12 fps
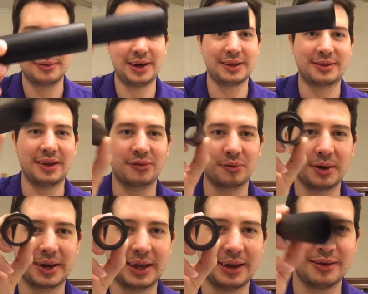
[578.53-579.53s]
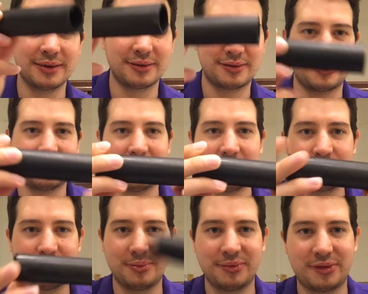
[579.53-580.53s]
like this one here, this is a
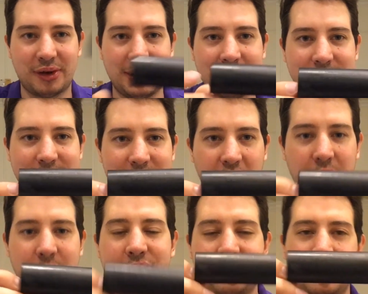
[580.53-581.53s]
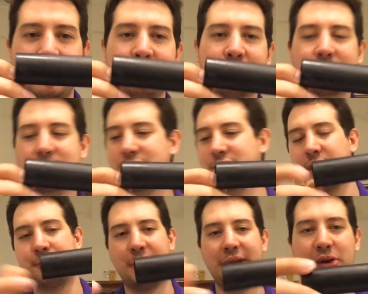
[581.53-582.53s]
solid carbon tube,
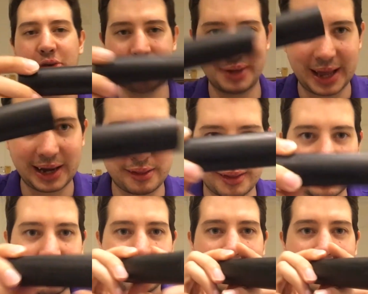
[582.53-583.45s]
but it could be anything.